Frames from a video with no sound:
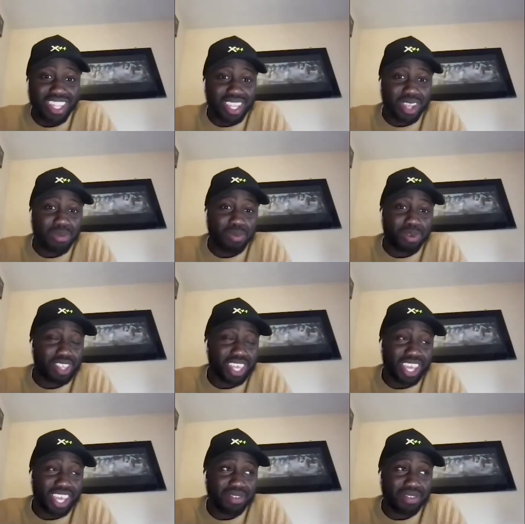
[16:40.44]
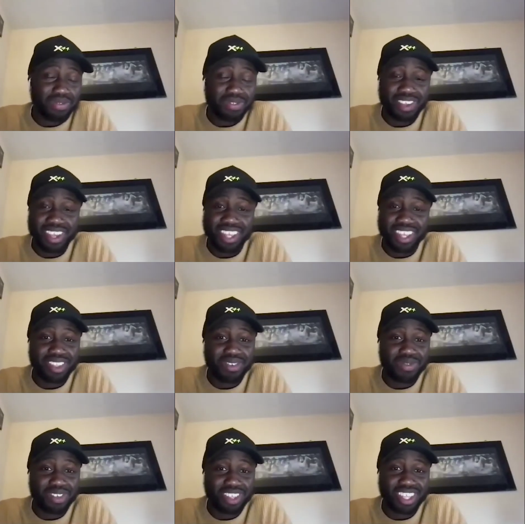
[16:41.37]
hardwired to keep you safe.
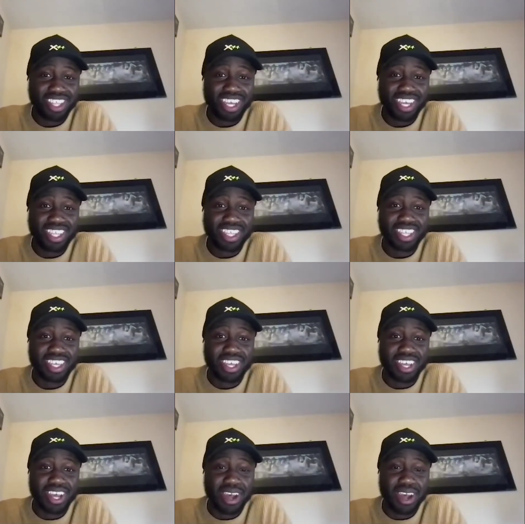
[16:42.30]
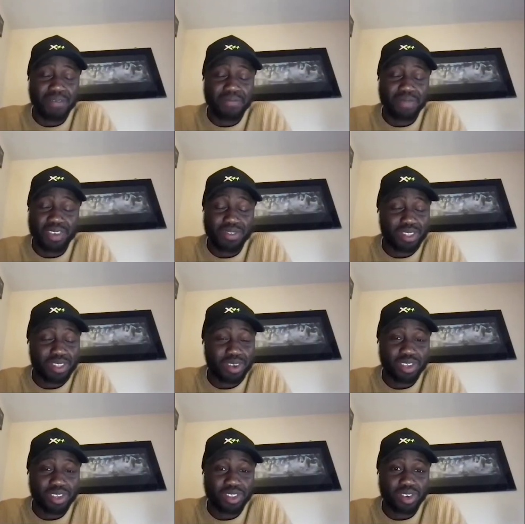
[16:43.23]
It's not for success,
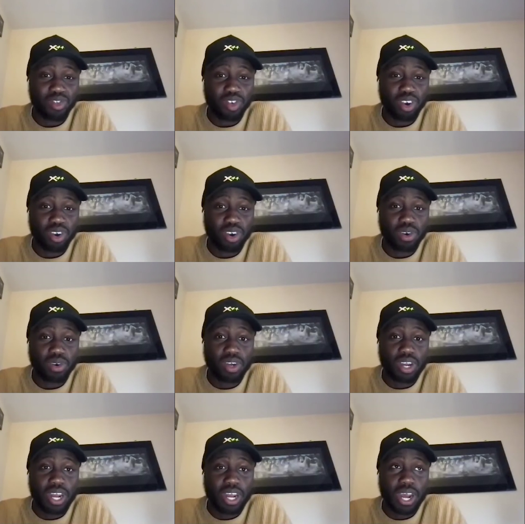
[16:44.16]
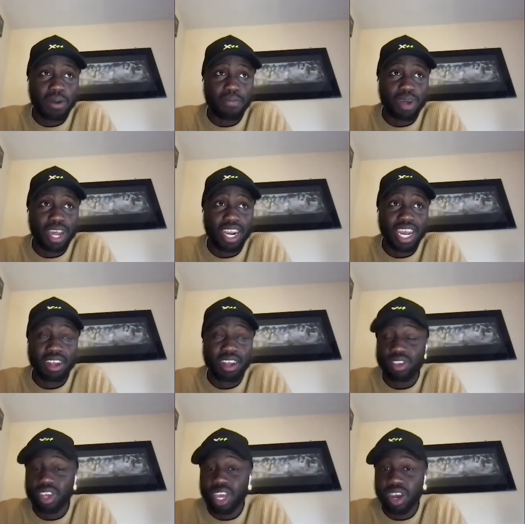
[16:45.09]
um, even though it's not real. Um, and
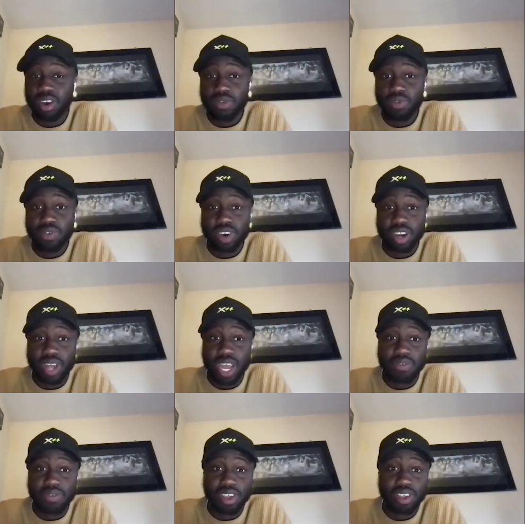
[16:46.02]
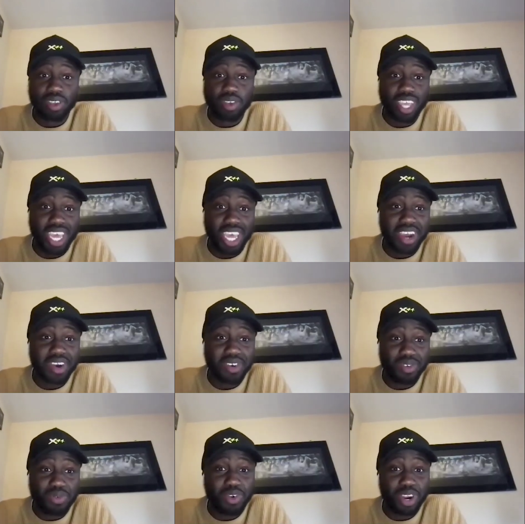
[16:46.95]
how do you get over it? I think you get
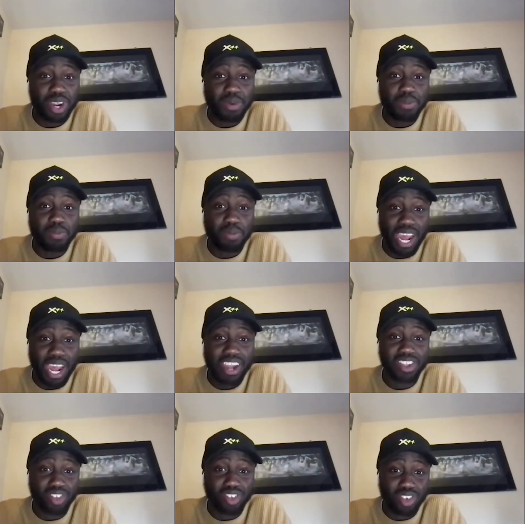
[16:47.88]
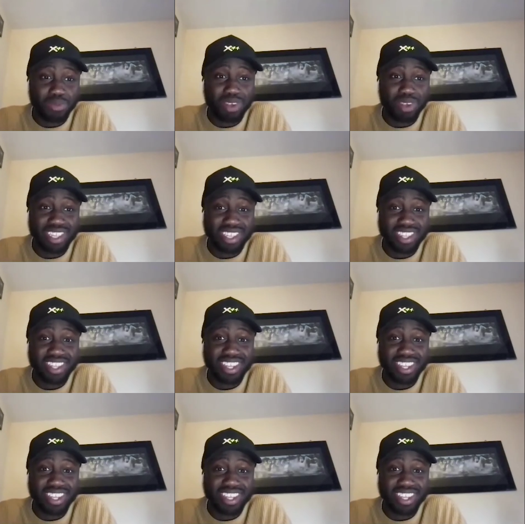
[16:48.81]
over it by dreaming